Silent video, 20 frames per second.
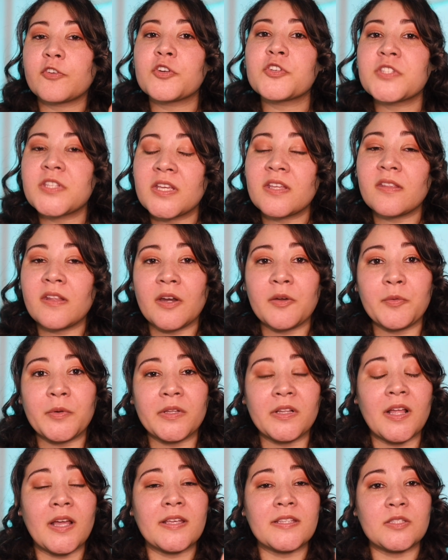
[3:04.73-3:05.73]
first thing that I
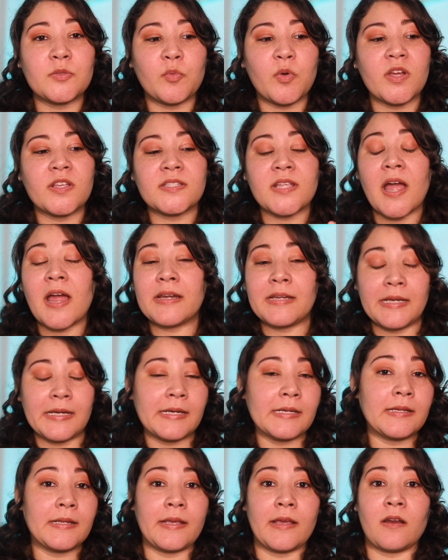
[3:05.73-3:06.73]
realized was I
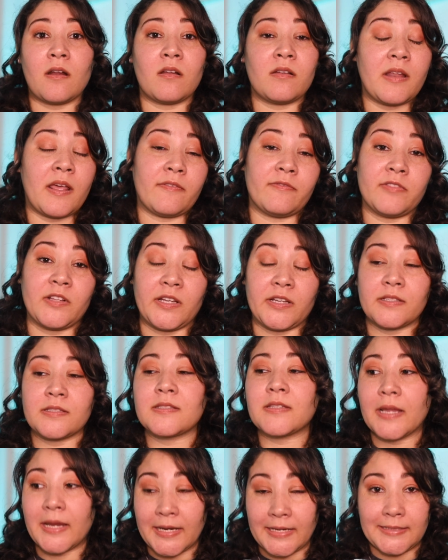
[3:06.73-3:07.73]
needed to get on
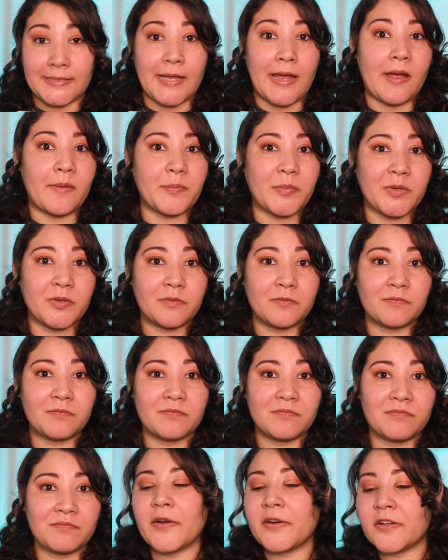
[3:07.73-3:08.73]
Netflix ASAP.
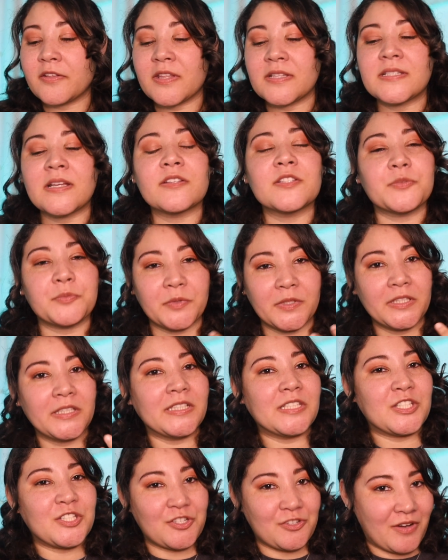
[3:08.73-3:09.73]
Now I know that sounds
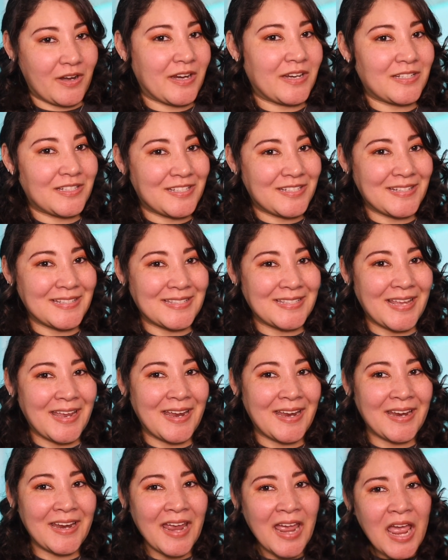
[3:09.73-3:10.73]
really strange to
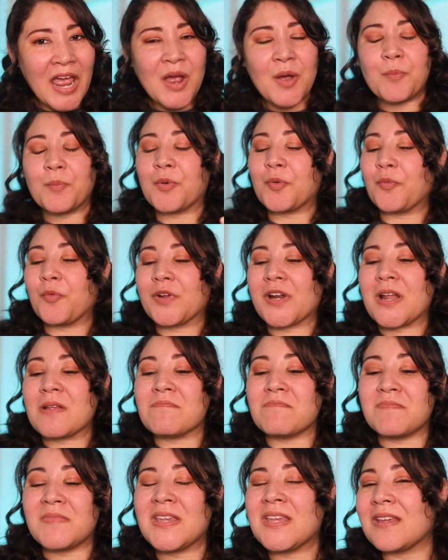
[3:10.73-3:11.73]
say, but what
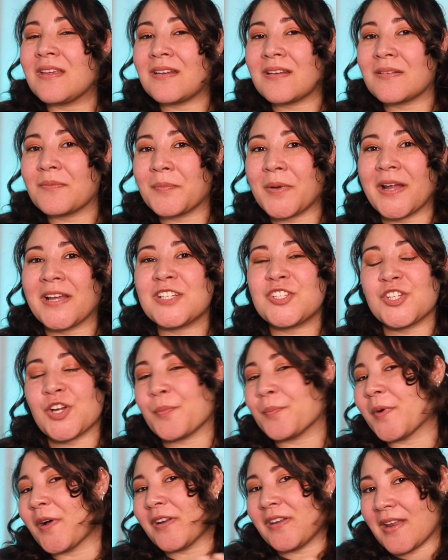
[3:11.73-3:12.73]
I mean by
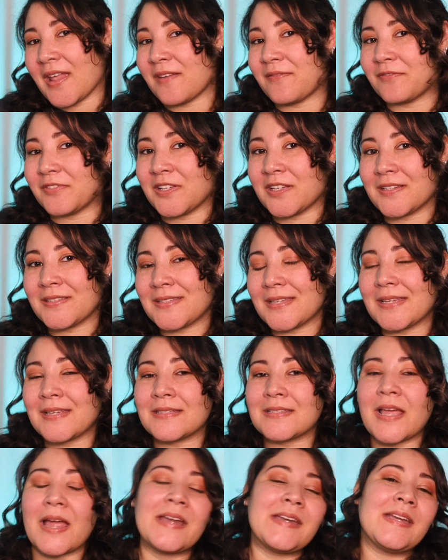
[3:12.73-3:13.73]
jump on Netflix
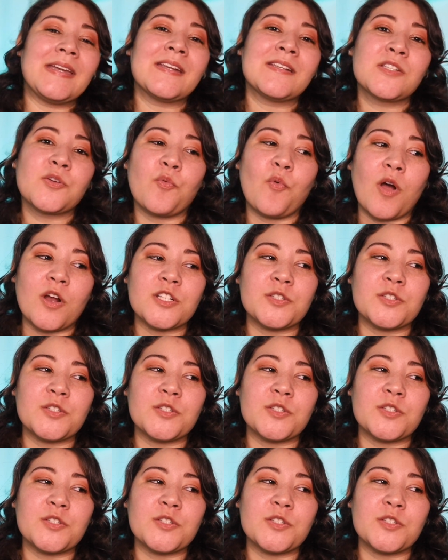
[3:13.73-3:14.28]
is I needed to